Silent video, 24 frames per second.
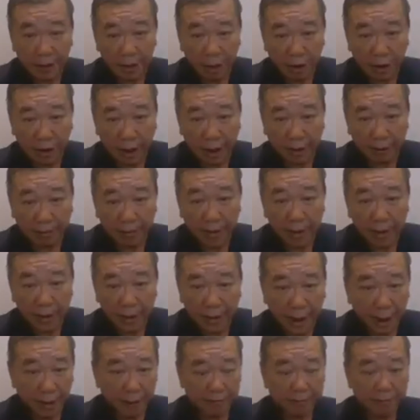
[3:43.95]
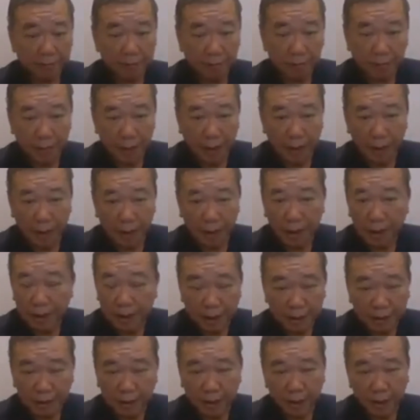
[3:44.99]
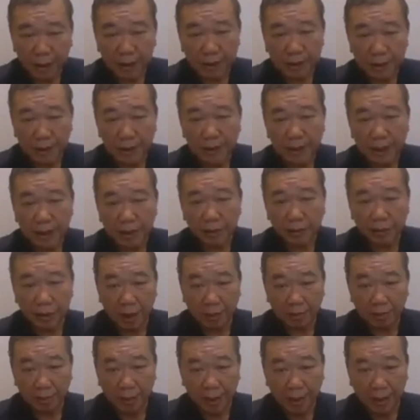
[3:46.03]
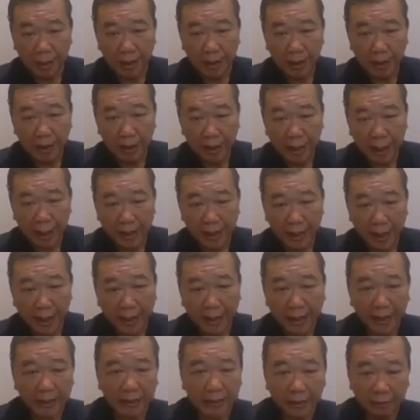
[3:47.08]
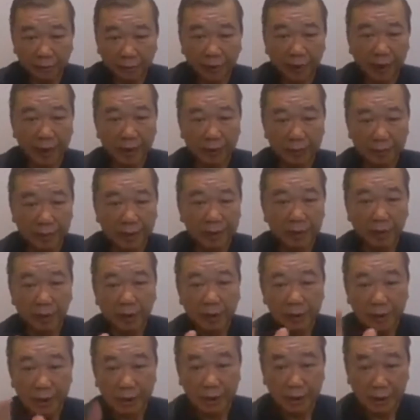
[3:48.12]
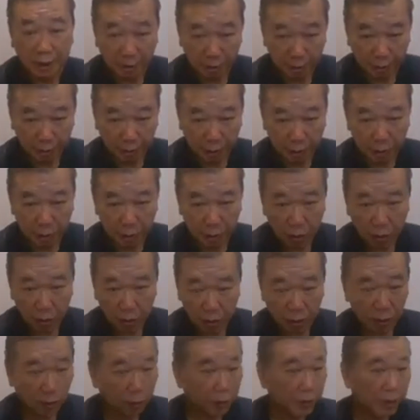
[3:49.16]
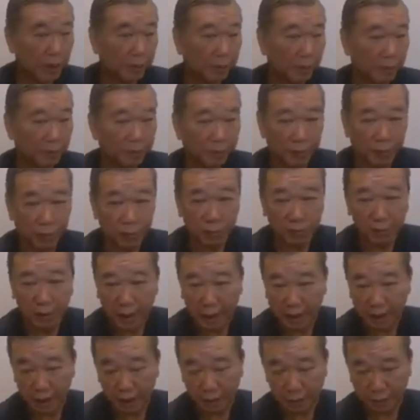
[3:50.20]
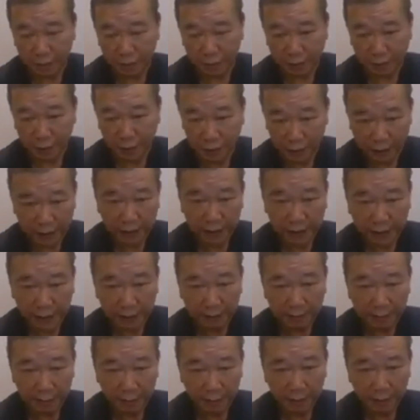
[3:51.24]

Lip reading: Okay, now in the traditional Ganotherapy, I classify based on a system. You know, so we have a few kind of theory.